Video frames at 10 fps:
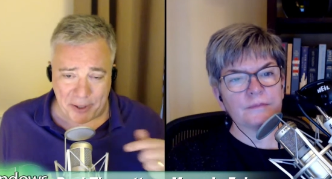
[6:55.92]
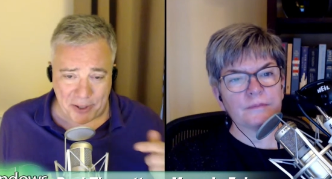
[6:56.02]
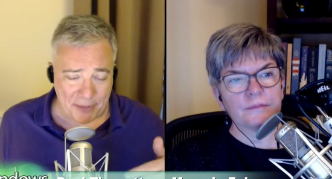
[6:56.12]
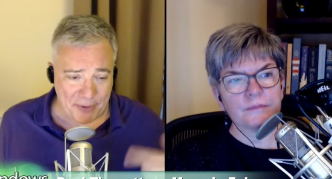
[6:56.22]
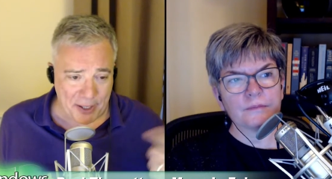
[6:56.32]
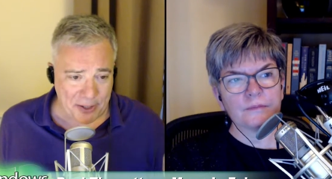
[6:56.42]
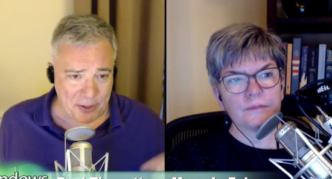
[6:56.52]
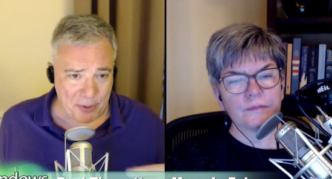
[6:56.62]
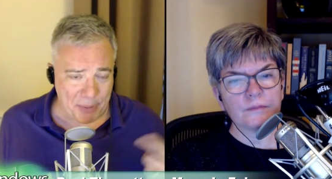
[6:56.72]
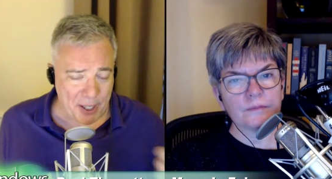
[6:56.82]
Speaker 1: up and stuff, I'll listen to
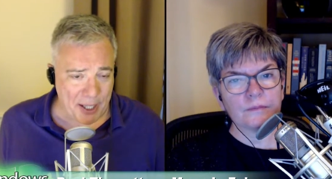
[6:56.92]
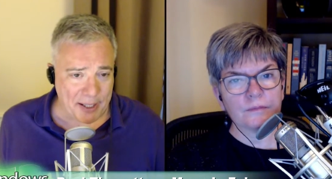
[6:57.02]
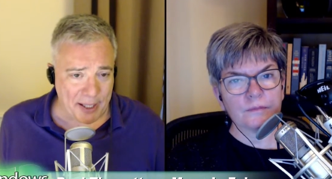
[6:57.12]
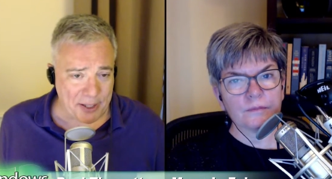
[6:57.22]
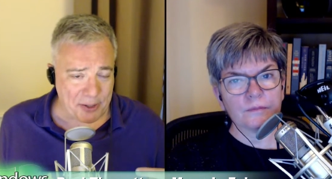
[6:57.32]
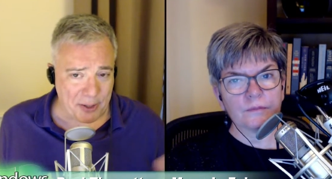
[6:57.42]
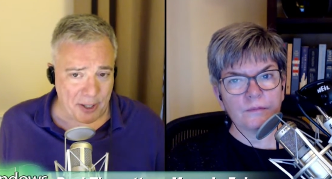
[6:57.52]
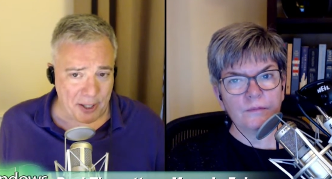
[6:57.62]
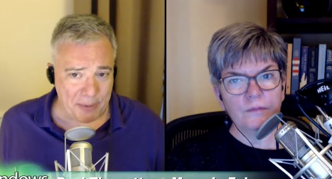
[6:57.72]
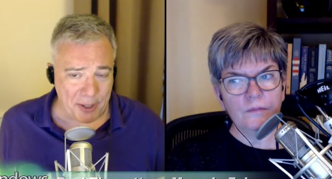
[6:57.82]
a podcast or an
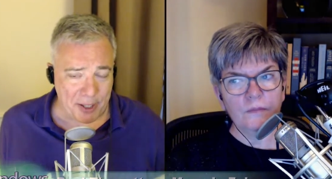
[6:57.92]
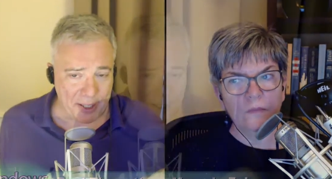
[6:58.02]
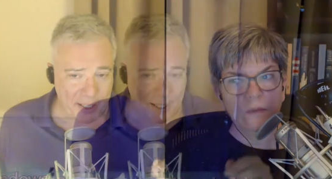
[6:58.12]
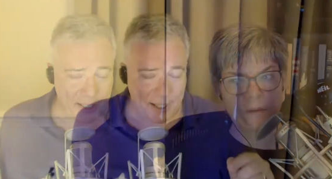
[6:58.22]
audiobook yep. and I